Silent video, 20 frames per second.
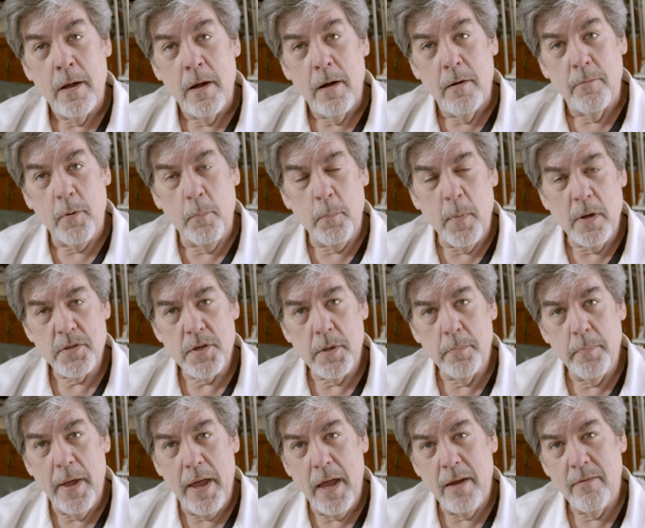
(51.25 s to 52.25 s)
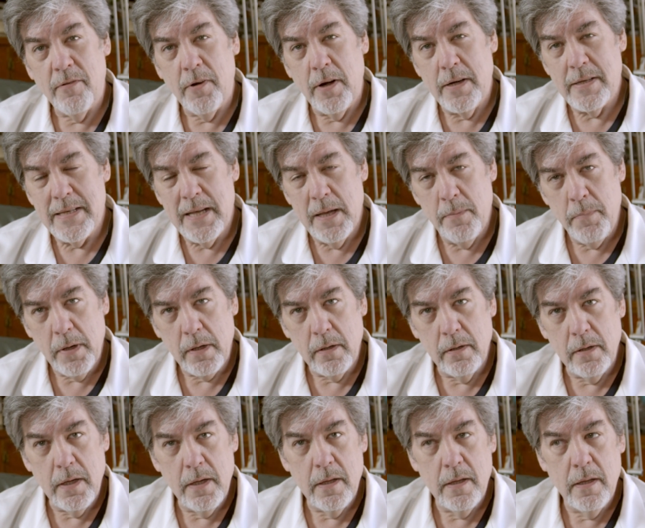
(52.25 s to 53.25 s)
For muscle pain, very
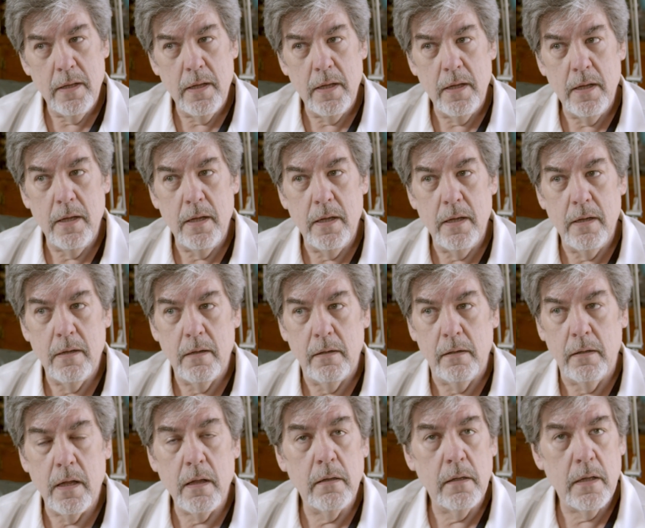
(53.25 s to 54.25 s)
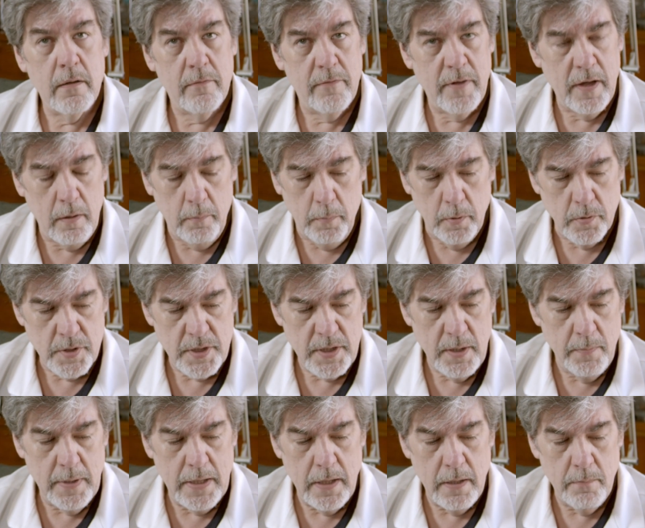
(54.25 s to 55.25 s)
typically the legally available
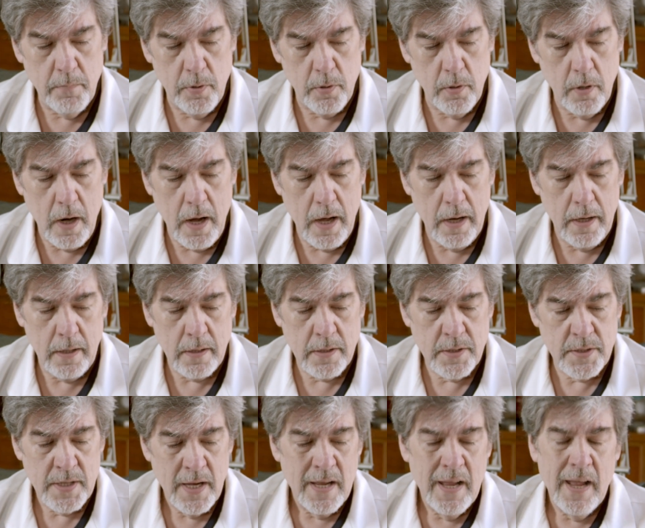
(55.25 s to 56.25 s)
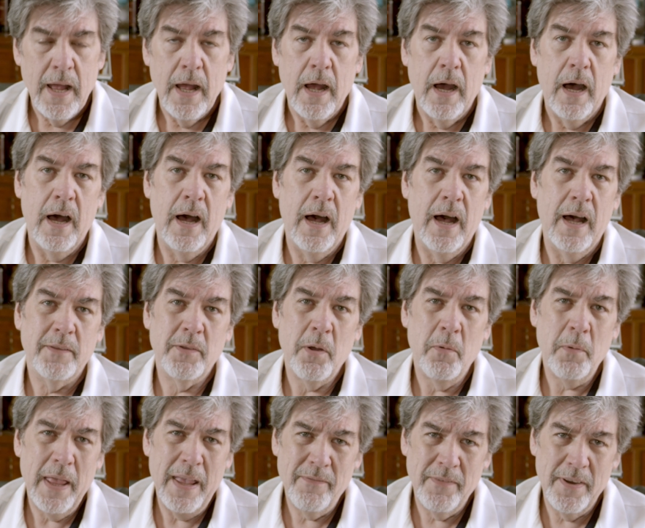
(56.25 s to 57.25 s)
CBD products
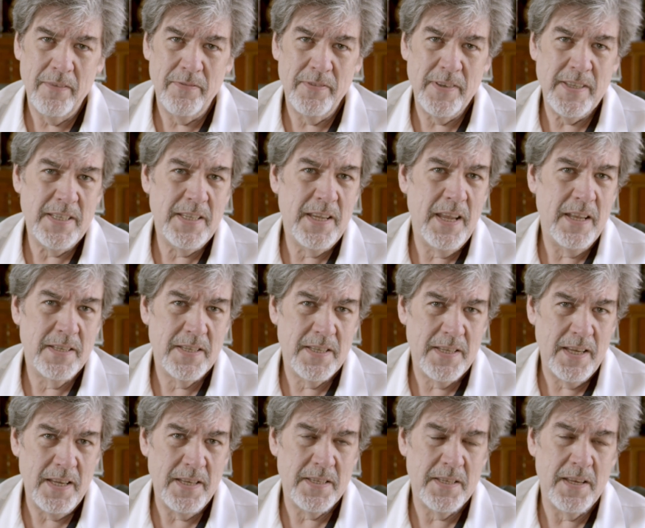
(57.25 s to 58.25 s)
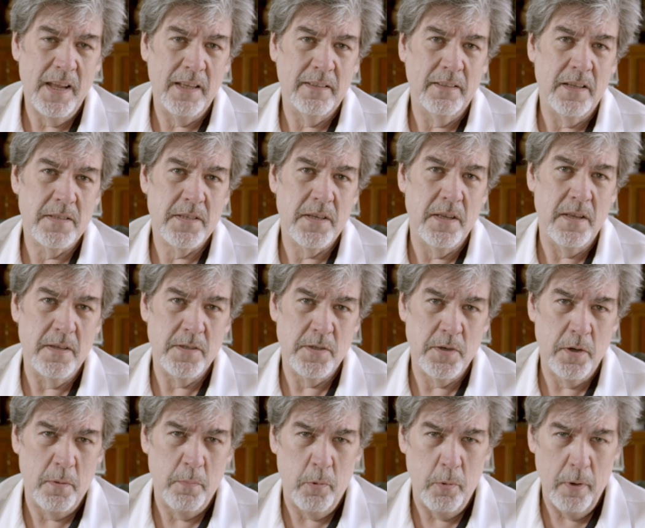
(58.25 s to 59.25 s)
don't have enough THC, staying less than the
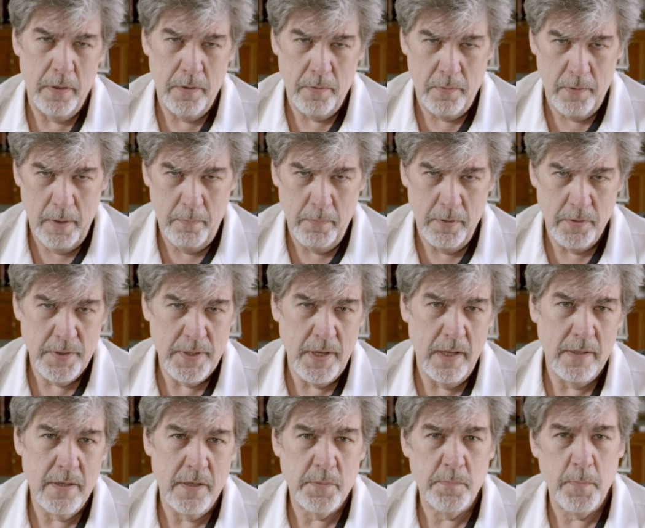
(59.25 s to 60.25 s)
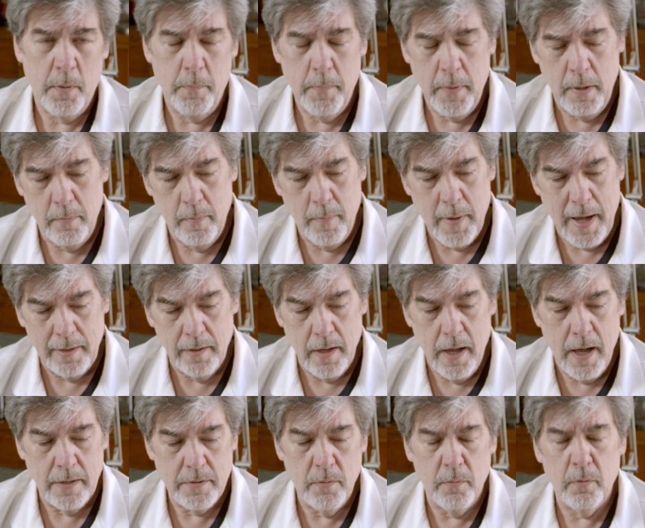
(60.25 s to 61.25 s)
0.3% that's permitted by
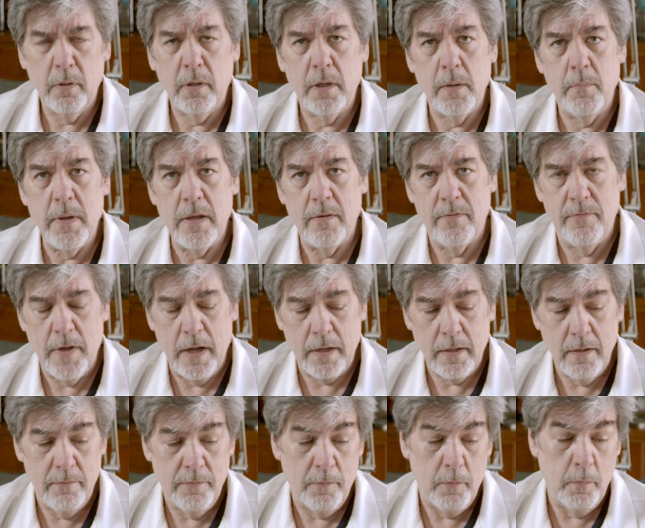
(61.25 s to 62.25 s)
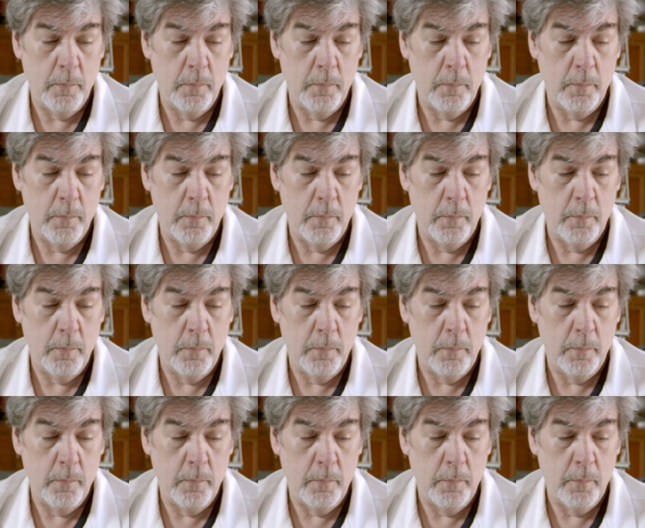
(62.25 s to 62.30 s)
law, to really be effective for